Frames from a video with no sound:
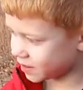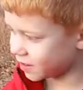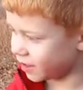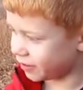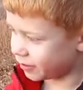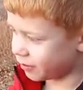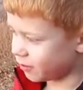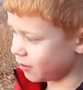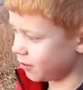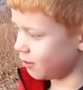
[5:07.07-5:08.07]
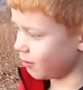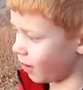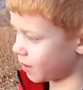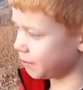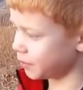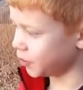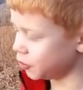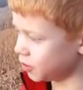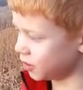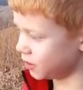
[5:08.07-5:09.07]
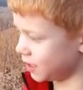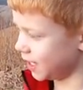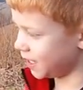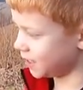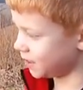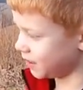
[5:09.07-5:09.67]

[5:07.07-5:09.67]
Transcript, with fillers: Like yeah? Little rocket booster thingy.